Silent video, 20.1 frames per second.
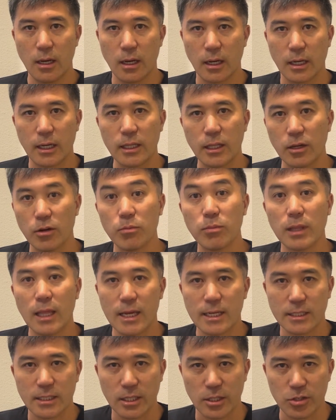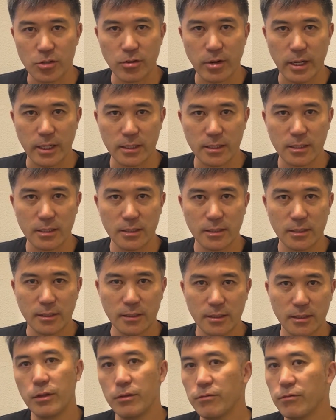clear plastic trays.
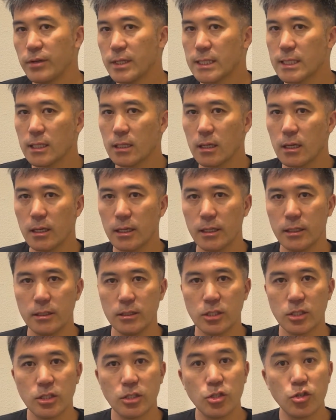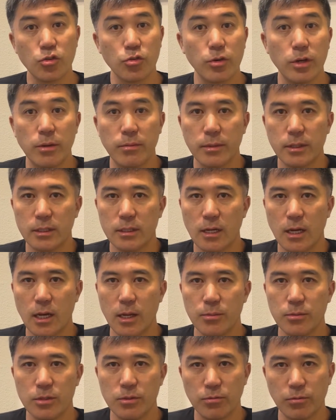Invisalign treatment
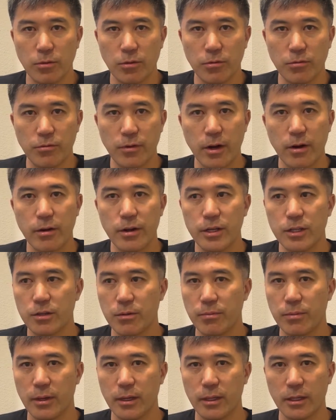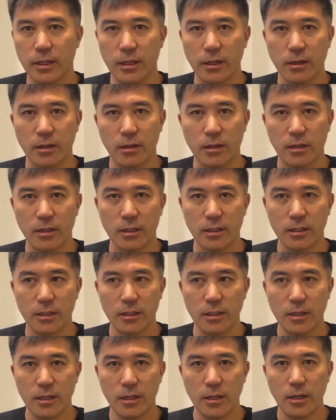times will vary depending
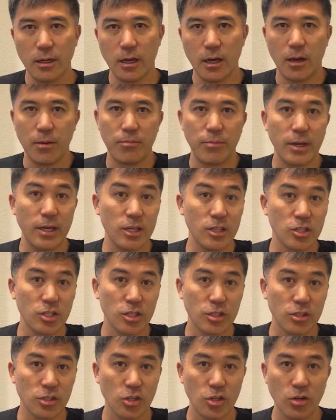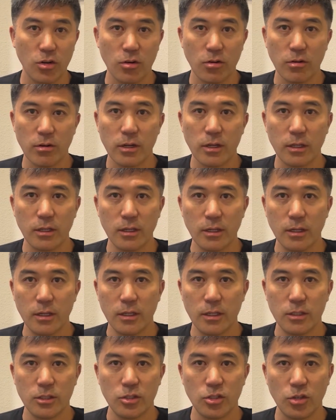on a patient's current
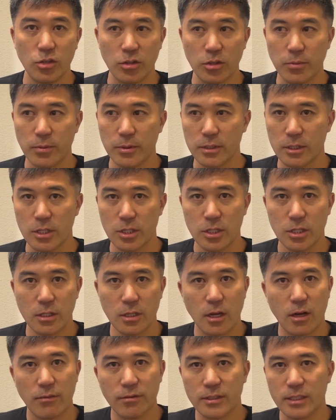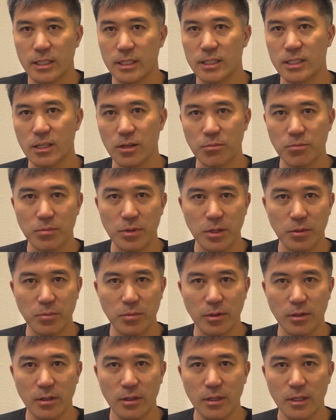tooth position. Obviously, some
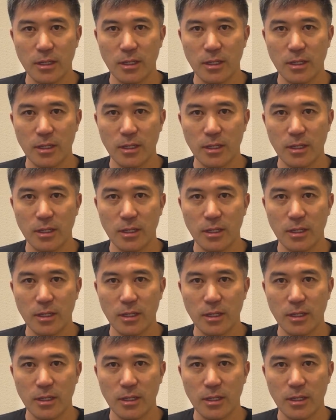people